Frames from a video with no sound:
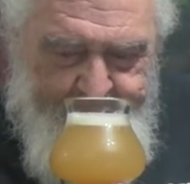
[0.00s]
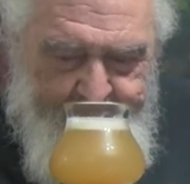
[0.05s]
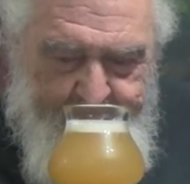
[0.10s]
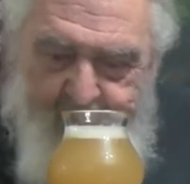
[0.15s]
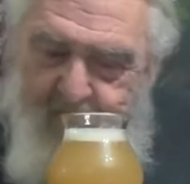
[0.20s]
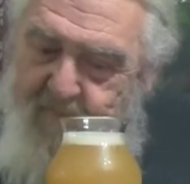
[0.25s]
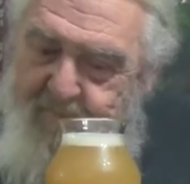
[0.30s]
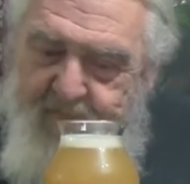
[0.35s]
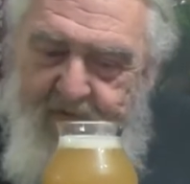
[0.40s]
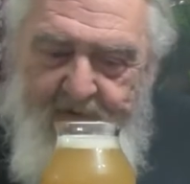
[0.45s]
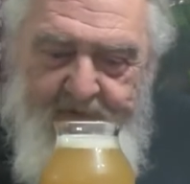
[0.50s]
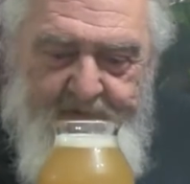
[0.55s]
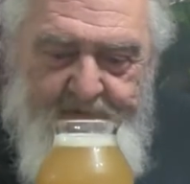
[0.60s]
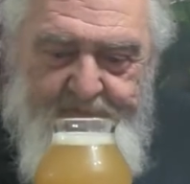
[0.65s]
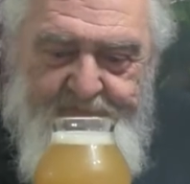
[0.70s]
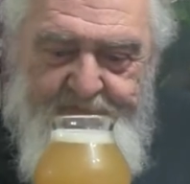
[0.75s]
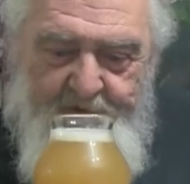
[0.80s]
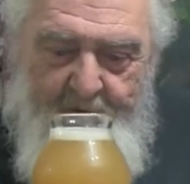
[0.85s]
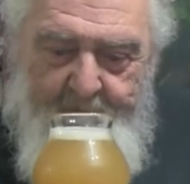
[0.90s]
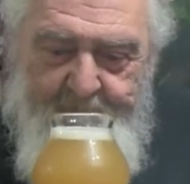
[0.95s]
maybe a
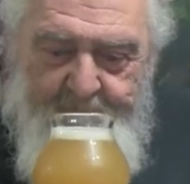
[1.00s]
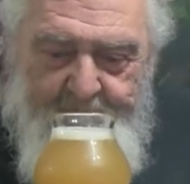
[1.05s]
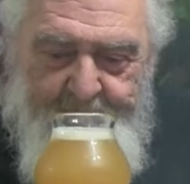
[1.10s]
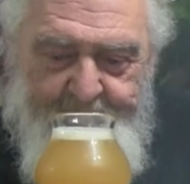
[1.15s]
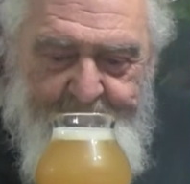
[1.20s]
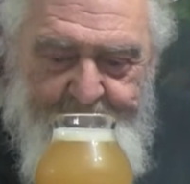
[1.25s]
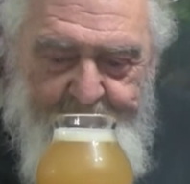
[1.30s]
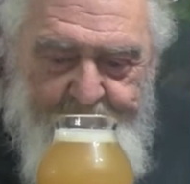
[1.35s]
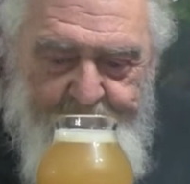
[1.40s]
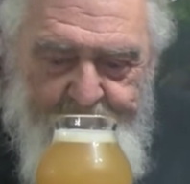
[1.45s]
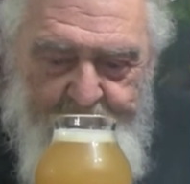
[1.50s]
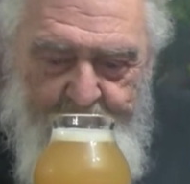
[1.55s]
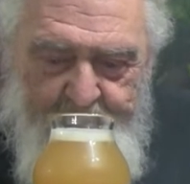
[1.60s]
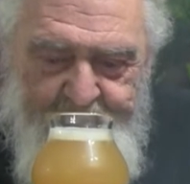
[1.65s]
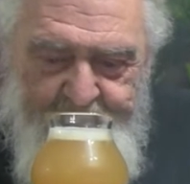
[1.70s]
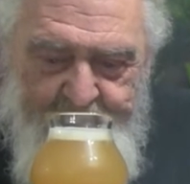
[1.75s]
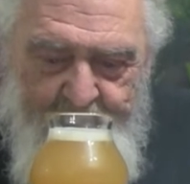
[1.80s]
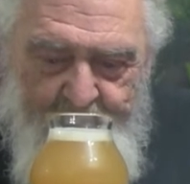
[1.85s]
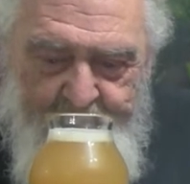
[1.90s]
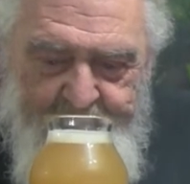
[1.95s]
little tropical fruit
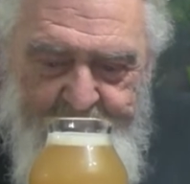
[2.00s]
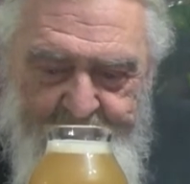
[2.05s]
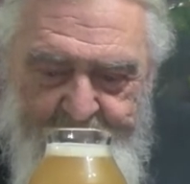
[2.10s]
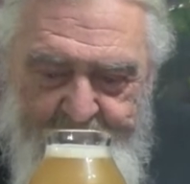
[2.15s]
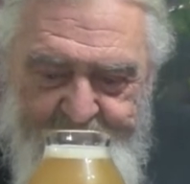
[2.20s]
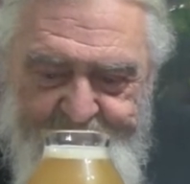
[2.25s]
notes going in there,